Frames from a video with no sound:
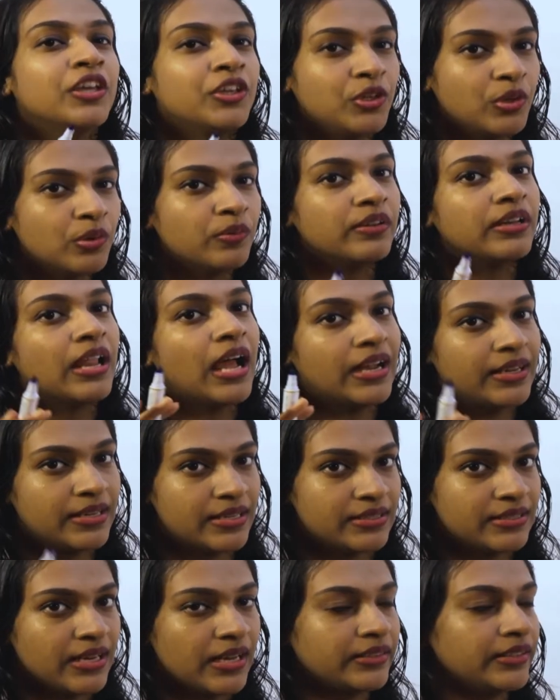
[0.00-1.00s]
you will
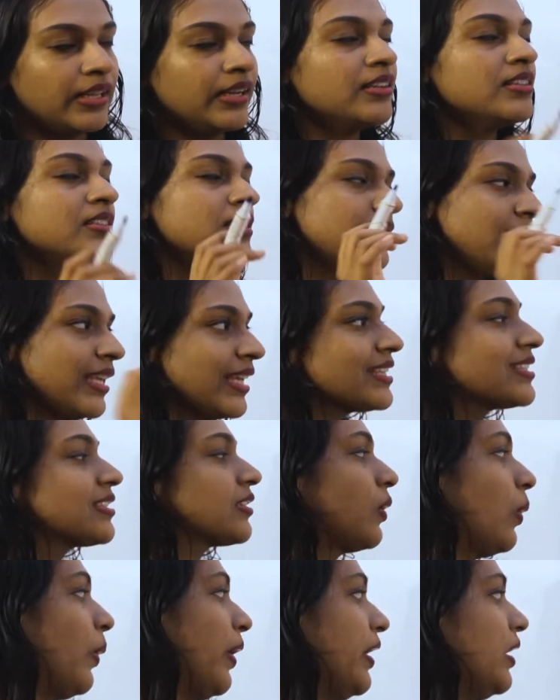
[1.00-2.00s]
understand that 6
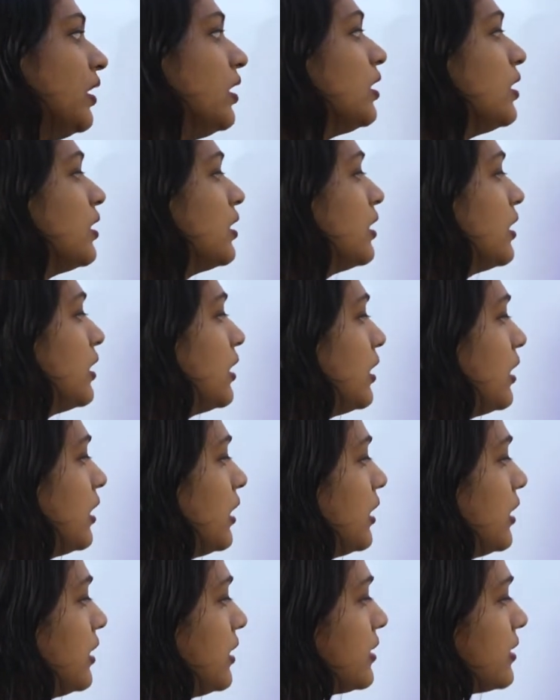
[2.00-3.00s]
square
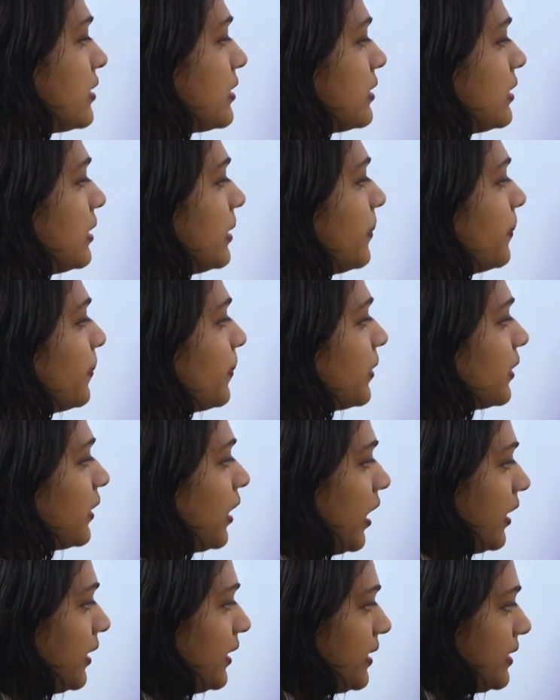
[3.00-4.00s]
is
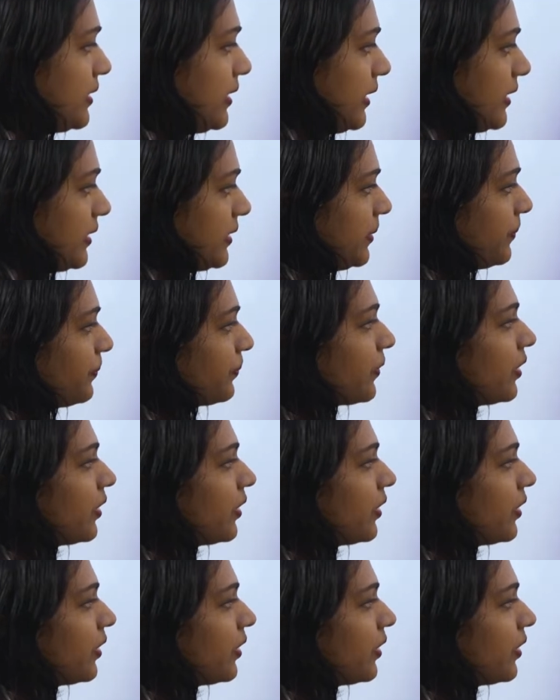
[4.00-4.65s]
36.